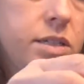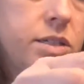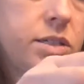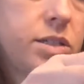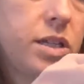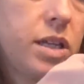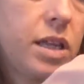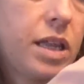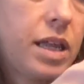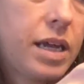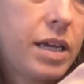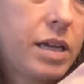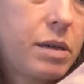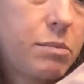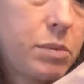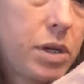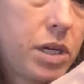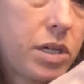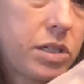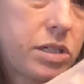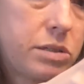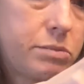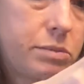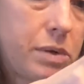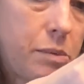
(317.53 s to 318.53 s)
so that I can make
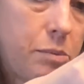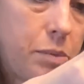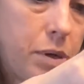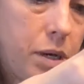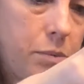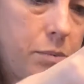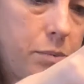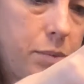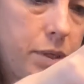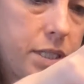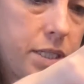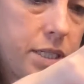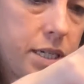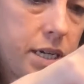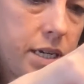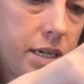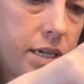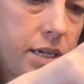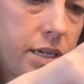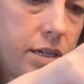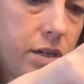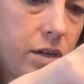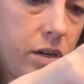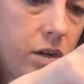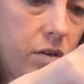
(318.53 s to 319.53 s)
sure my pump is not
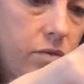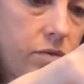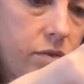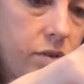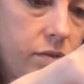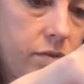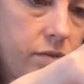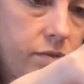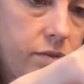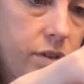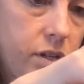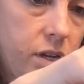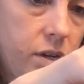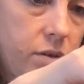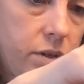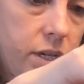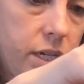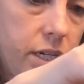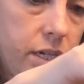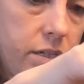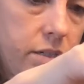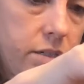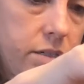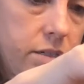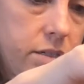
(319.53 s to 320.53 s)
going to overflow
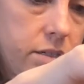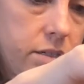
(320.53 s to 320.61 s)
it.